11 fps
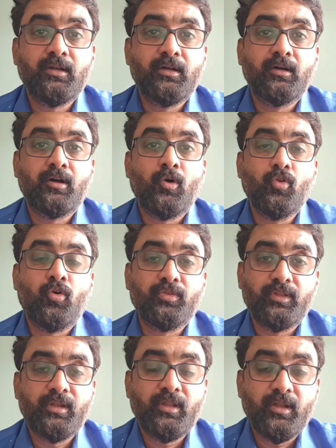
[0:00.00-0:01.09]
how long
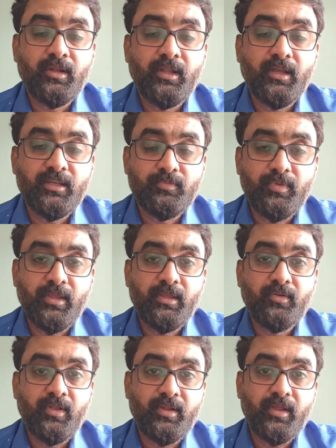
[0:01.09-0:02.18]
the data is
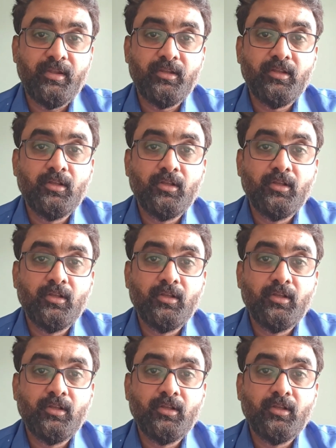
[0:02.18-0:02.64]
being retained,